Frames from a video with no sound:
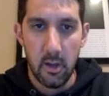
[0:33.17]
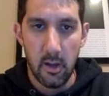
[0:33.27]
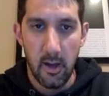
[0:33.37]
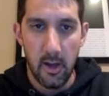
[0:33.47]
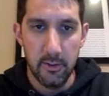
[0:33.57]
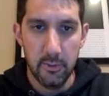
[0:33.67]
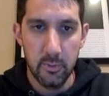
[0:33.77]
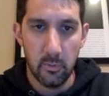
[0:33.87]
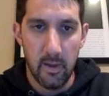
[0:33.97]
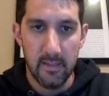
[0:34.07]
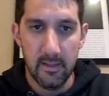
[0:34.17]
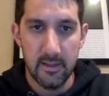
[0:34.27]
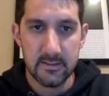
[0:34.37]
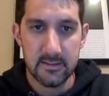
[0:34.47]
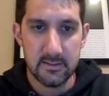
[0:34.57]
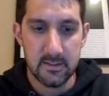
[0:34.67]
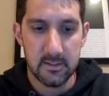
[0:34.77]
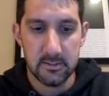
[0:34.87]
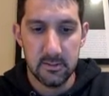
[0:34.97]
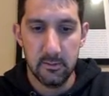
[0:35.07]
uh, new array list.
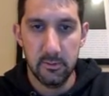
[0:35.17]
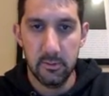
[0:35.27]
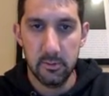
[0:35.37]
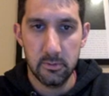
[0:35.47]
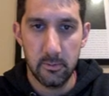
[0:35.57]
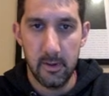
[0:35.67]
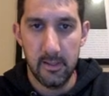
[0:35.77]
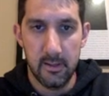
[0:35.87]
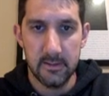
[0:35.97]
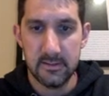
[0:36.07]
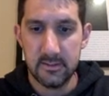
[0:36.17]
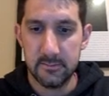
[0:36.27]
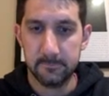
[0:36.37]
So new array list,